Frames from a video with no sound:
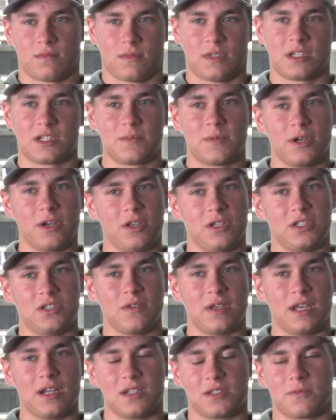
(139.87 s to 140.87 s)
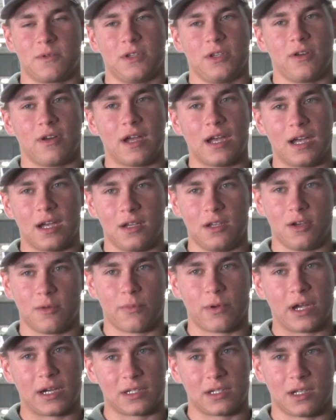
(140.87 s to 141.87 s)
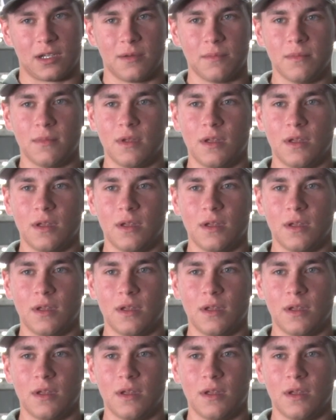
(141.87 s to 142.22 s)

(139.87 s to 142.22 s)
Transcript: experience you get is while you're at your practicum.